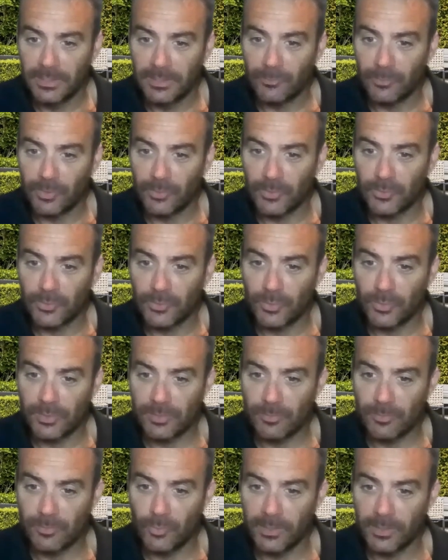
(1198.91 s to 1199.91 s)
when I saw it
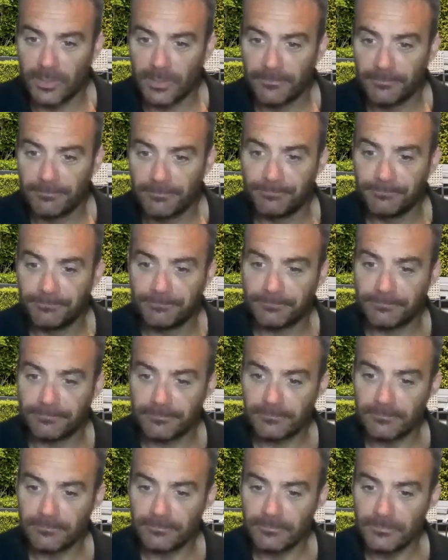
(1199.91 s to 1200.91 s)
this morning.
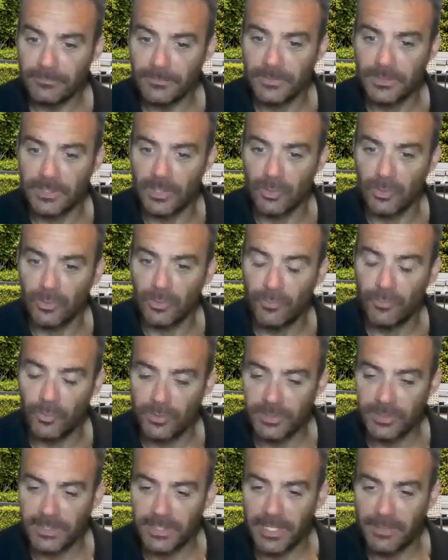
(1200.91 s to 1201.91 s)
So looking
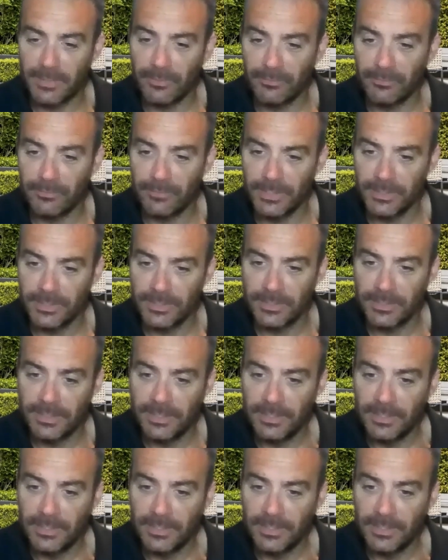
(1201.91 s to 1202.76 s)
forward to see that one finished.